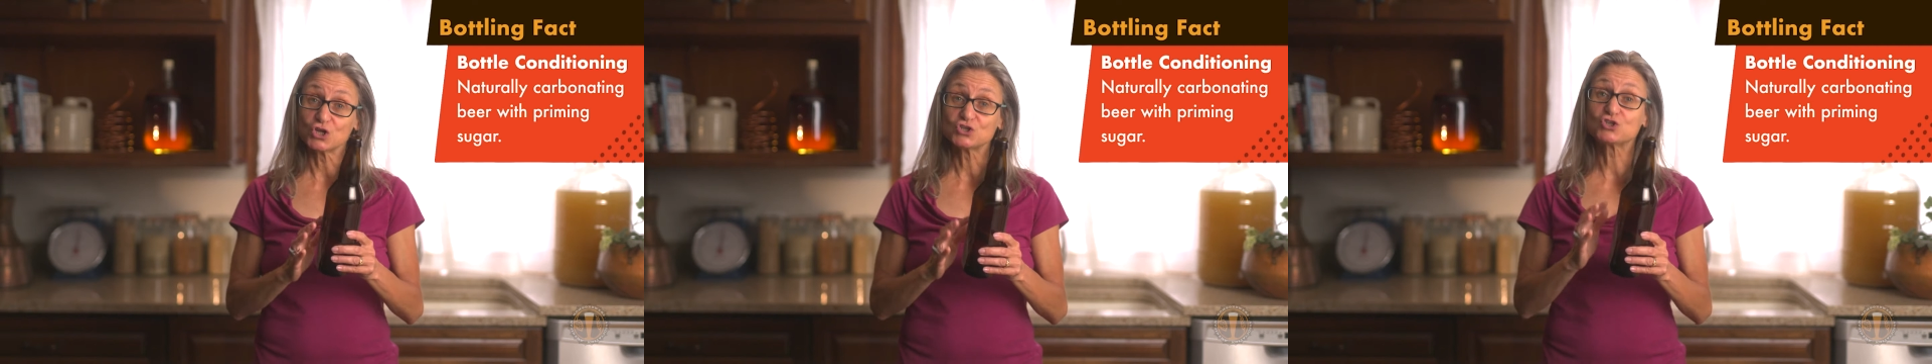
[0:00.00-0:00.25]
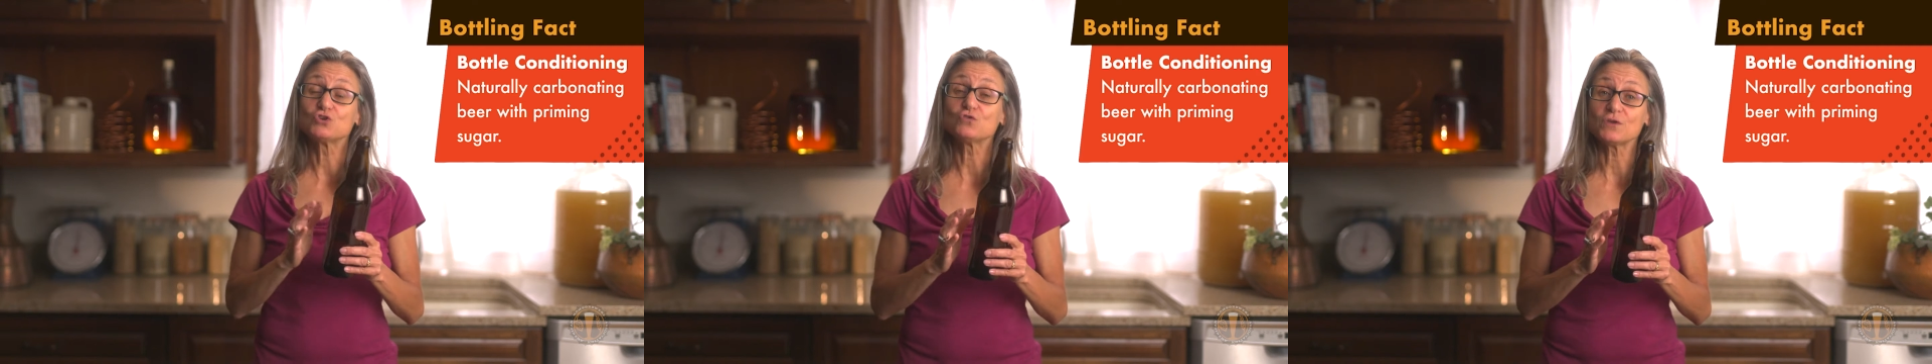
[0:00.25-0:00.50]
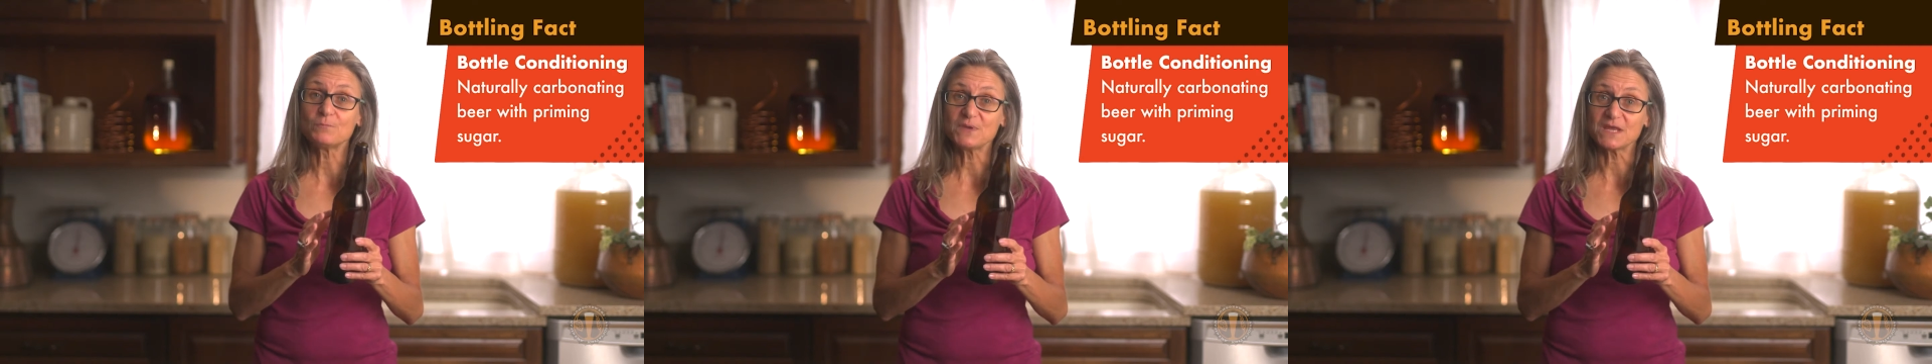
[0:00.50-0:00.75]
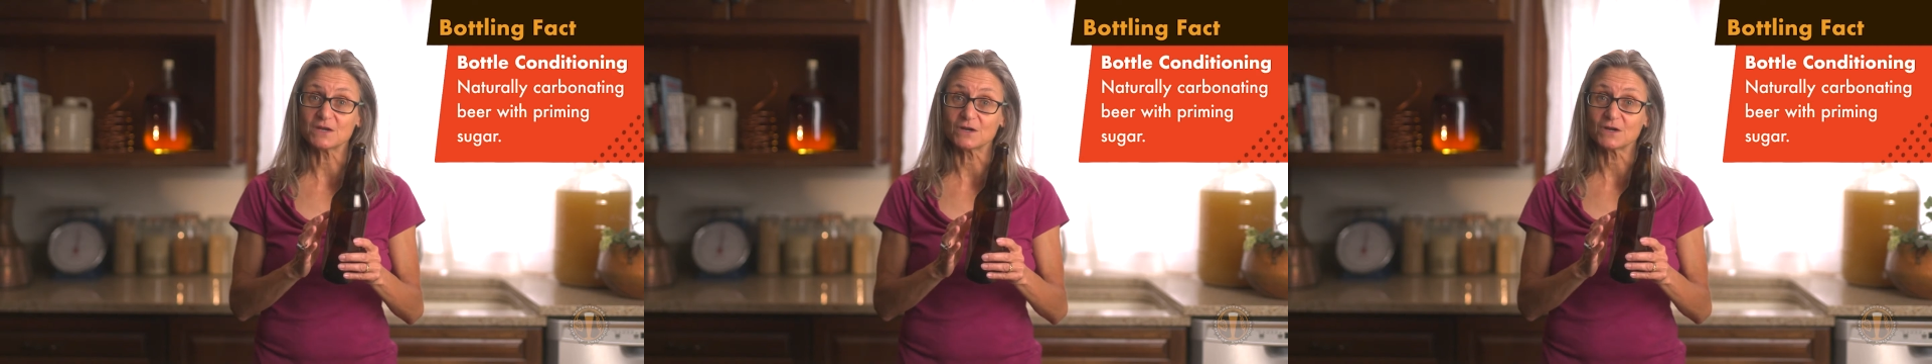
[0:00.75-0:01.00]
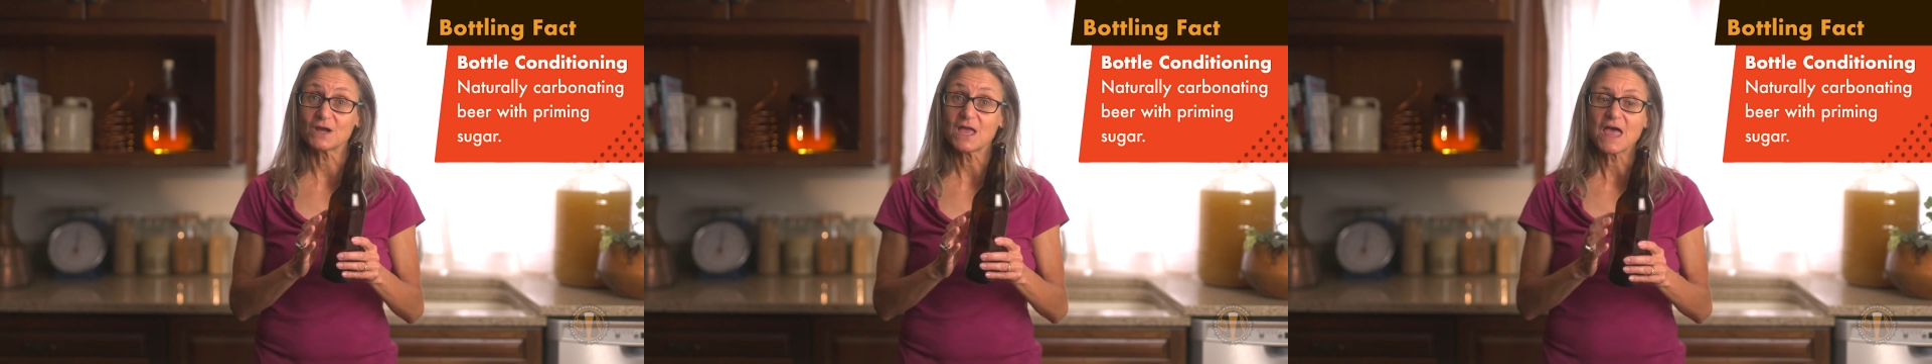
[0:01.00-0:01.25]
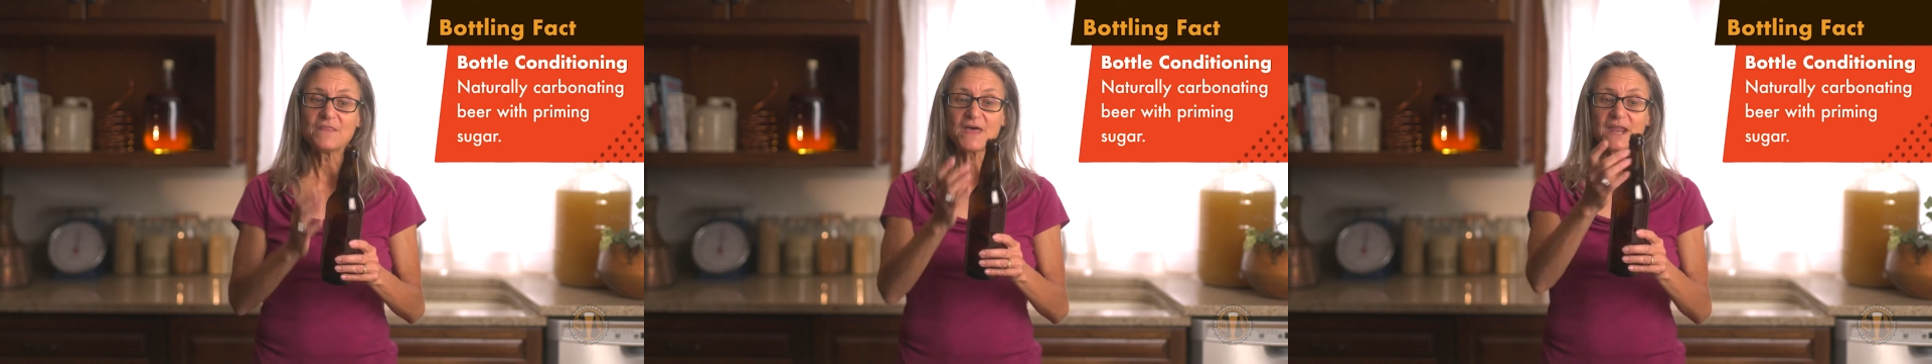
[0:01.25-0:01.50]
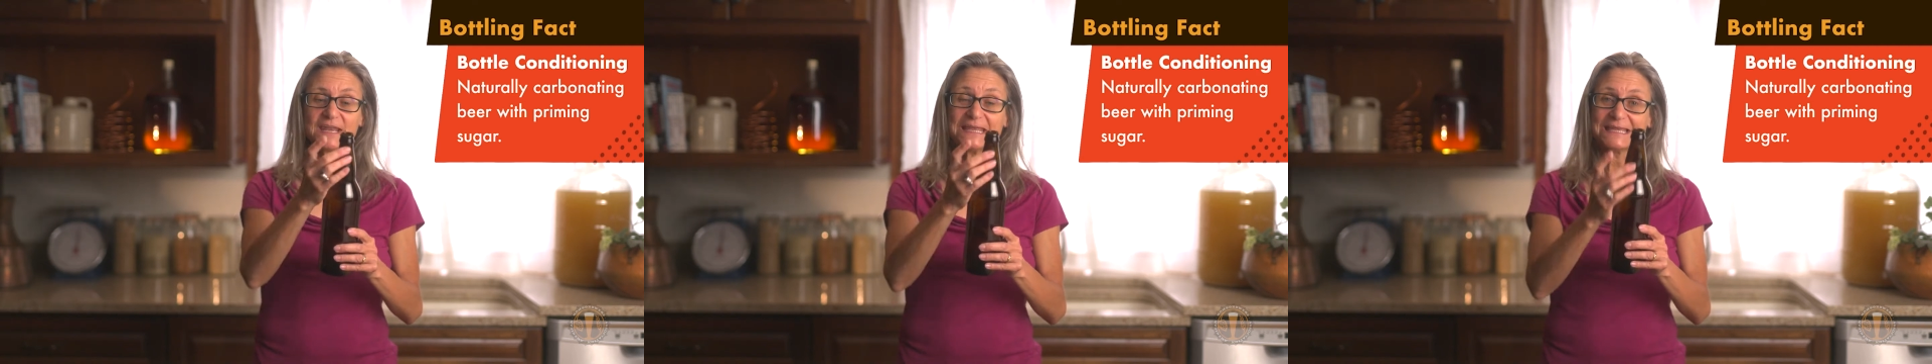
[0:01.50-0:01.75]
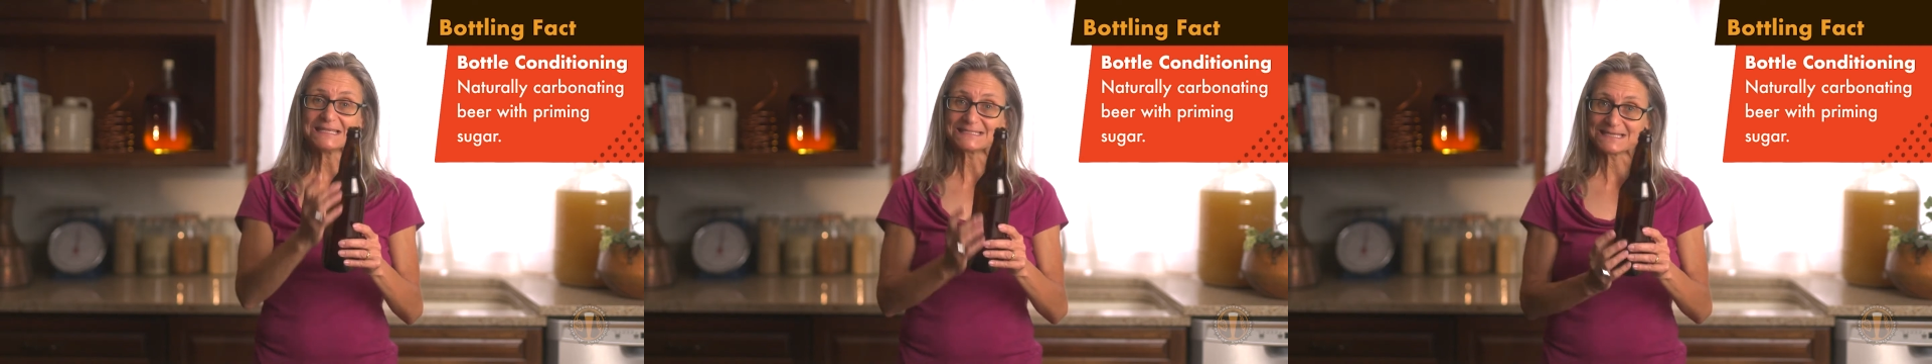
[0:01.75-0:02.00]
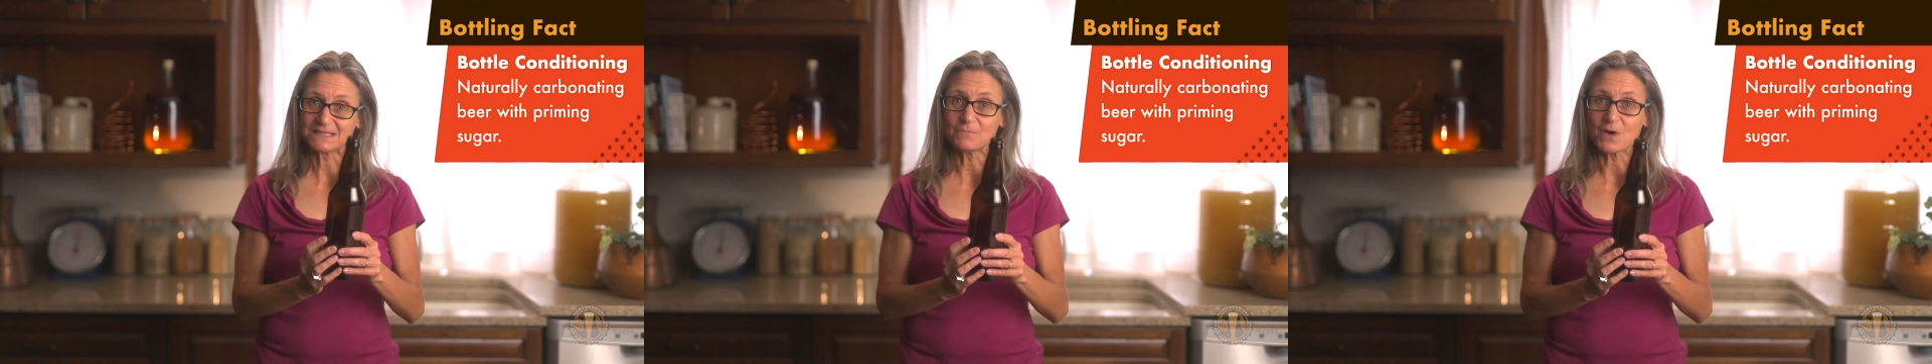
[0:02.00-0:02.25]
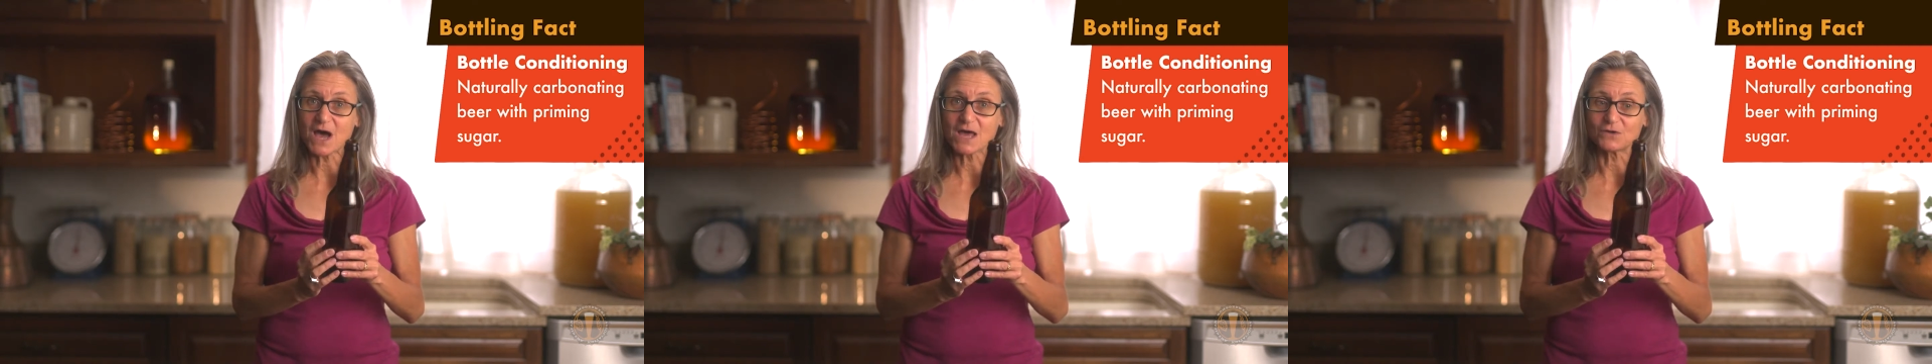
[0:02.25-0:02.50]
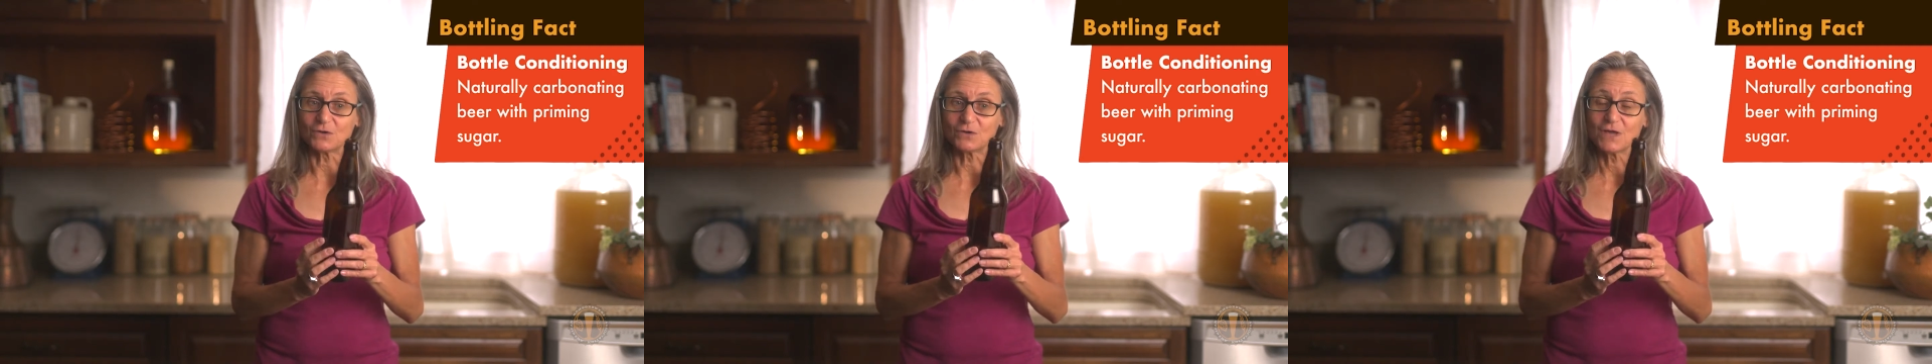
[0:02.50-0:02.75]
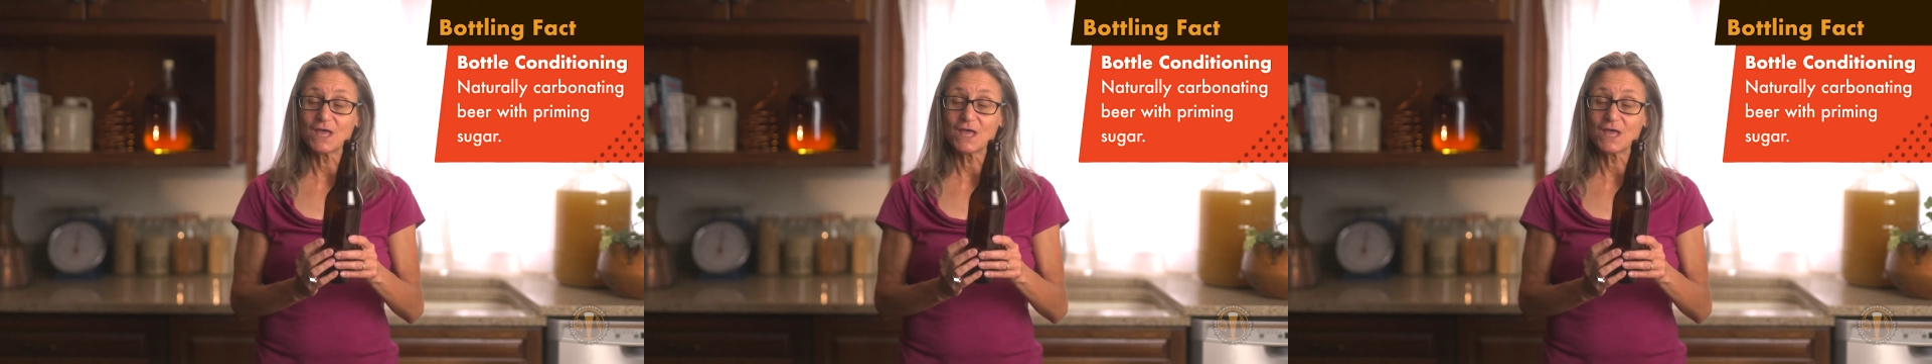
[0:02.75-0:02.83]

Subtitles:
to the beer that is in the bottle.